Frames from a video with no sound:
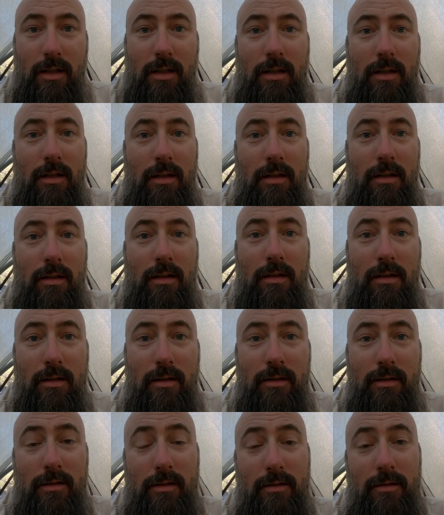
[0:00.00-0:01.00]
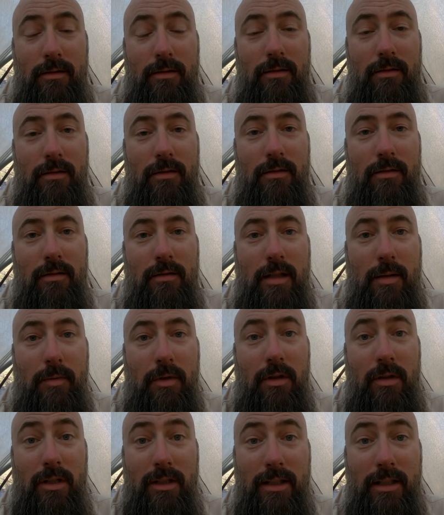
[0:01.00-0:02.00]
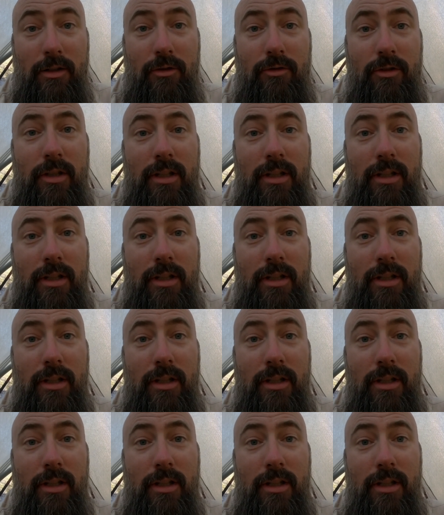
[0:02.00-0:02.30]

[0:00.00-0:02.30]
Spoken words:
he hung his hammock on a dead tree